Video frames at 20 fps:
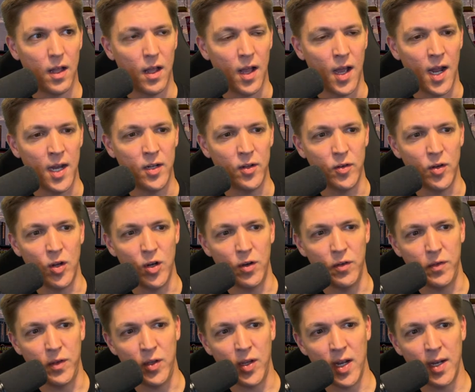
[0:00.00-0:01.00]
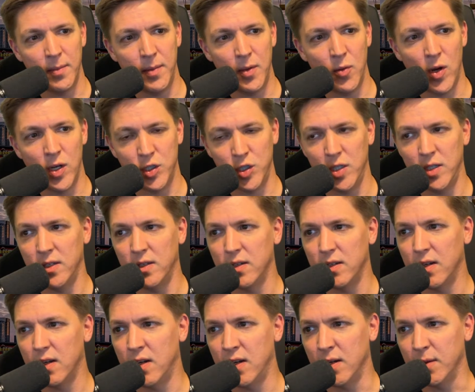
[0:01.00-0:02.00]
I don't know. You got to be watching
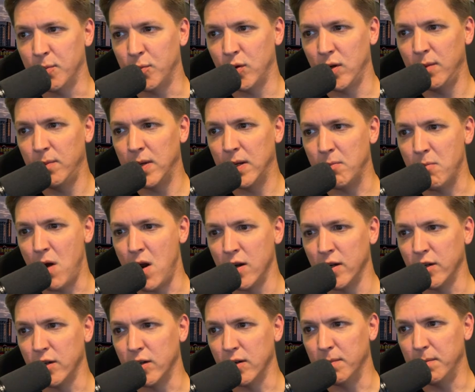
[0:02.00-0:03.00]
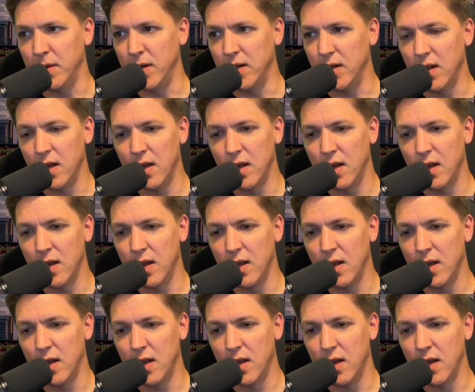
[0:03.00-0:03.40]
on a pretty big monitor, but